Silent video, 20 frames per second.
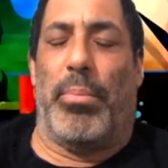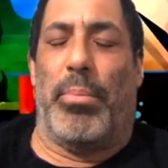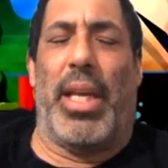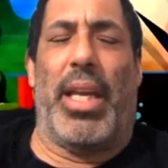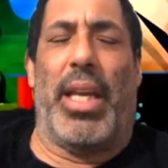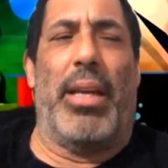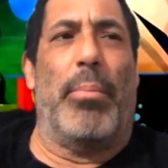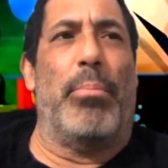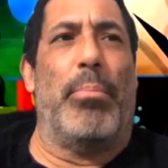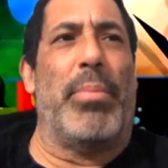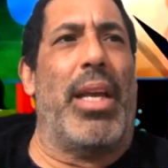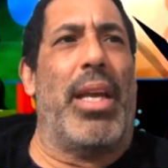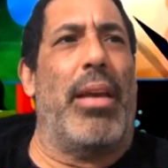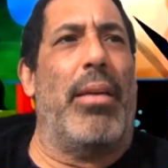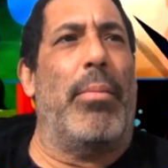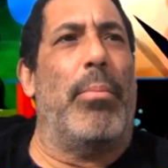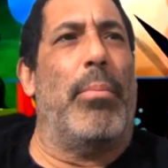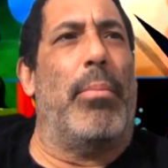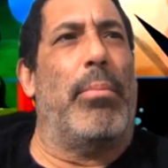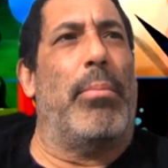
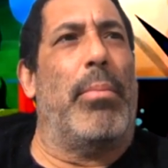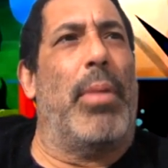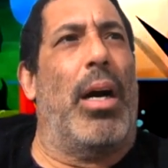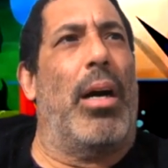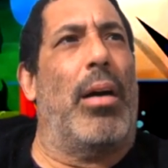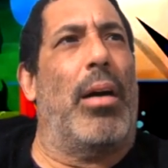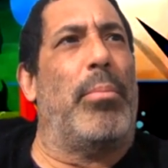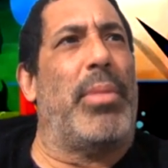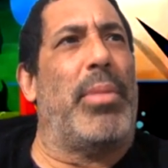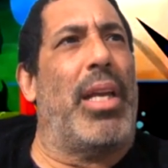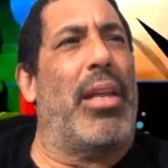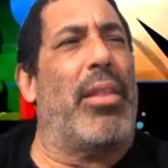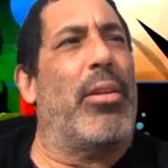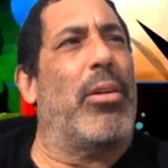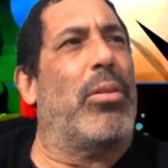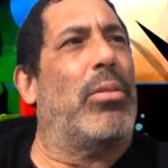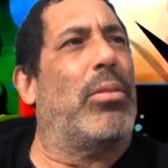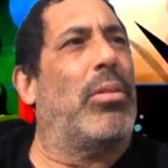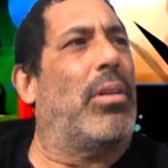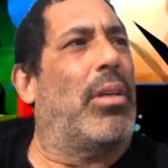Miedo,
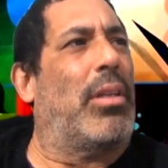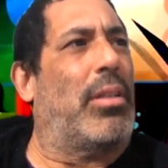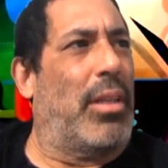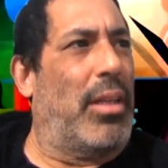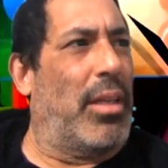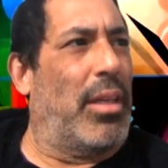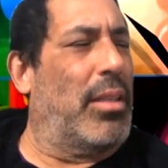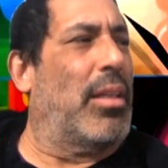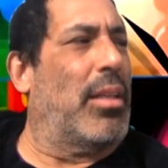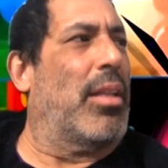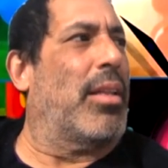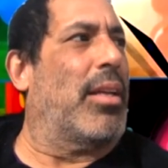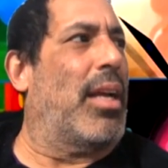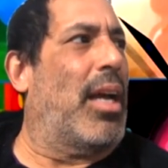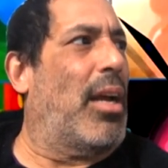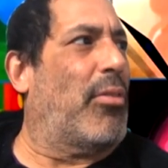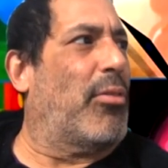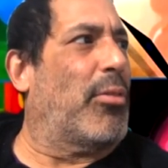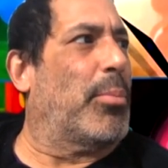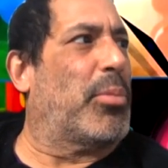I think another
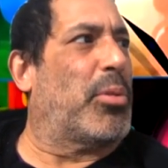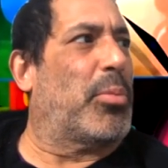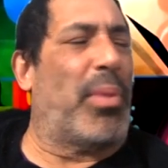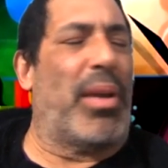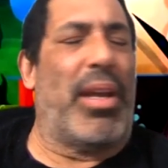guy from